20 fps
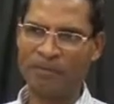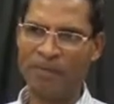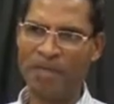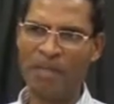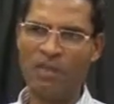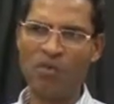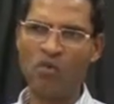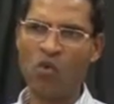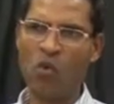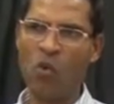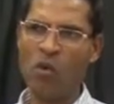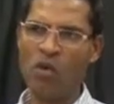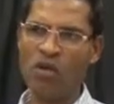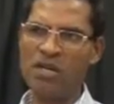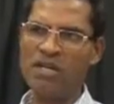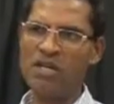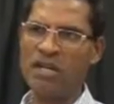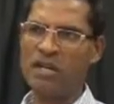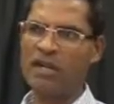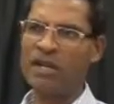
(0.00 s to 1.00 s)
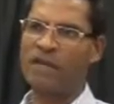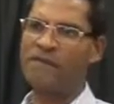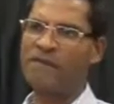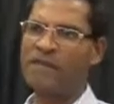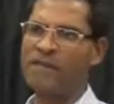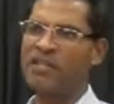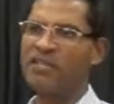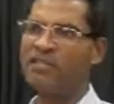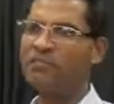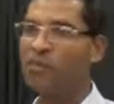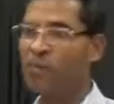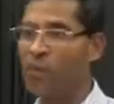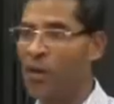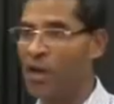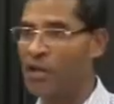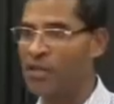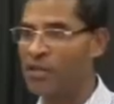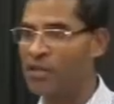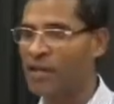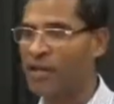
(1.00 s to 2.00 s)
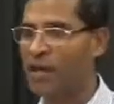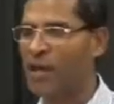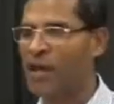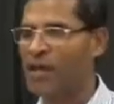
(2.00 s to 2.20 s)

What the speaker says: It's only a reference point.